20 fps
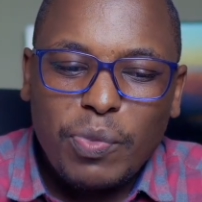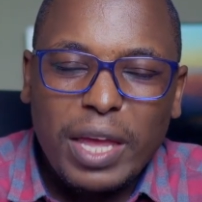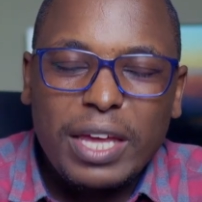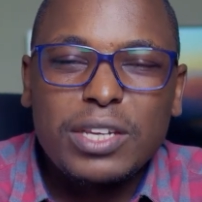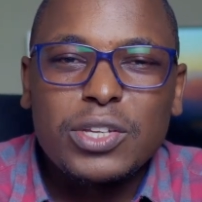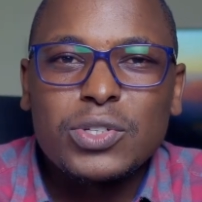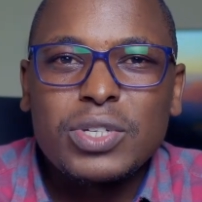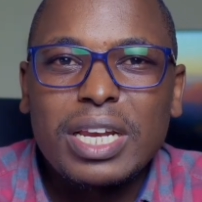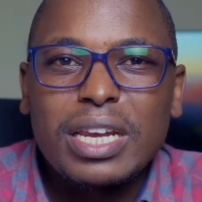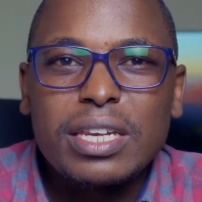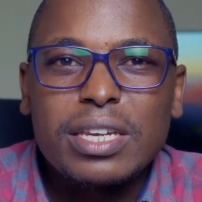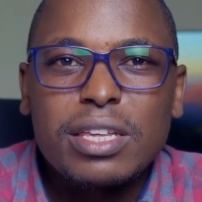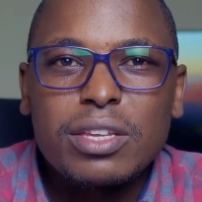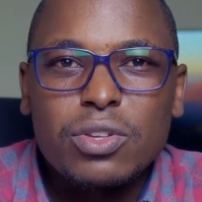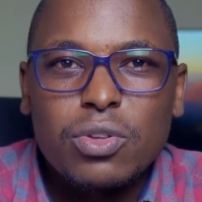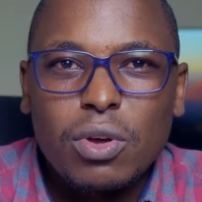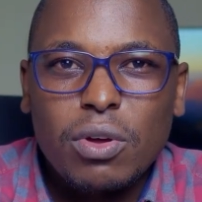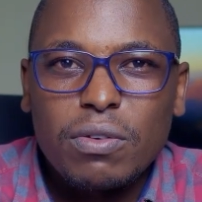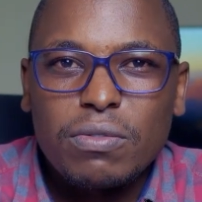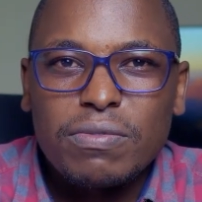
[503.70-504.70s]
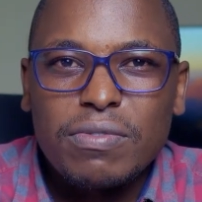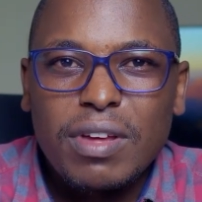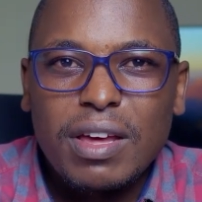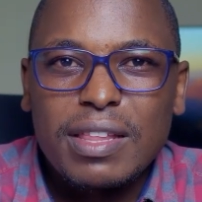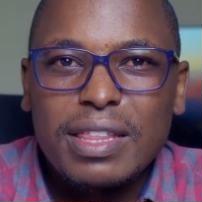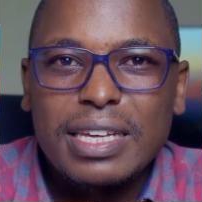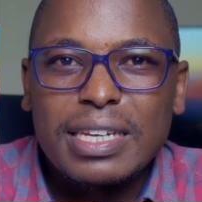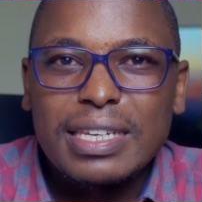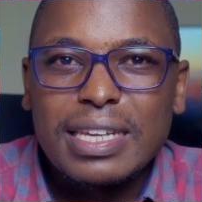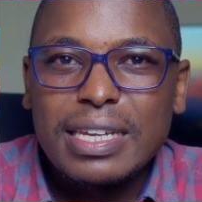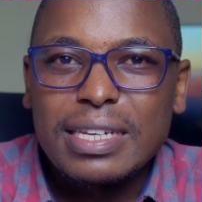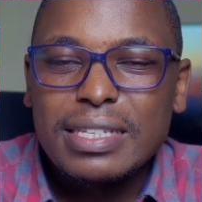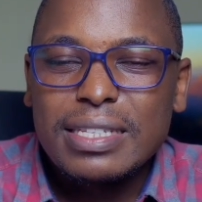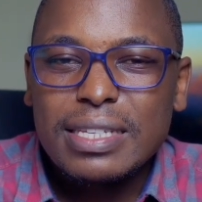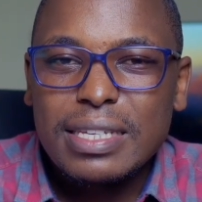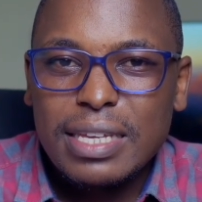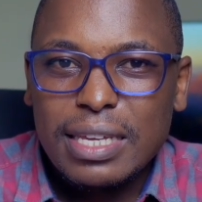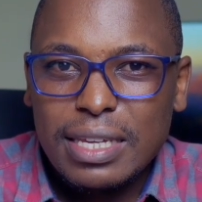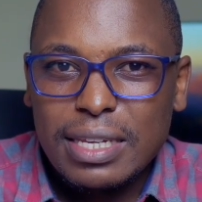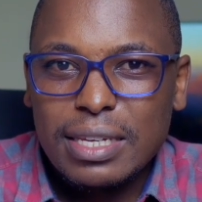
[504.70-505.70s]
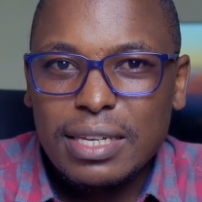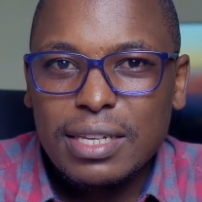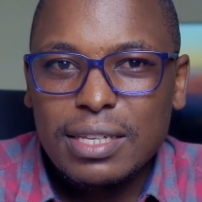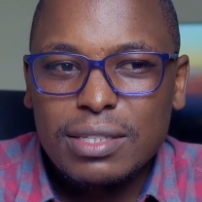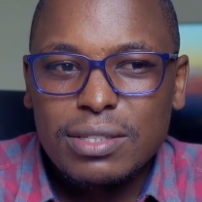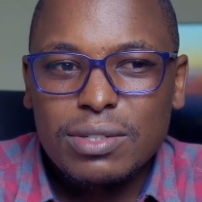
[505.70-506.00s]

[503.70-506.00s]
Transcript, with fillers: it usually dissolves the dead skin.